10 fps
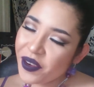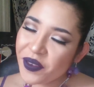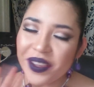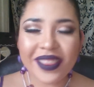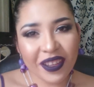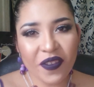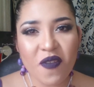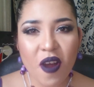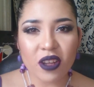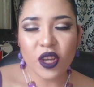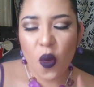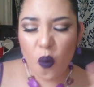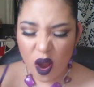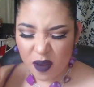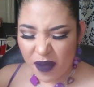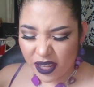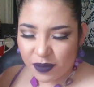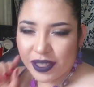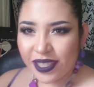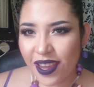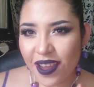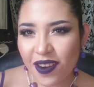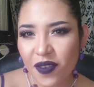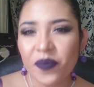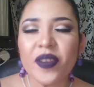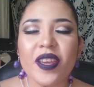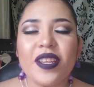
everyone, thank you for watching. Welcome back to my channel.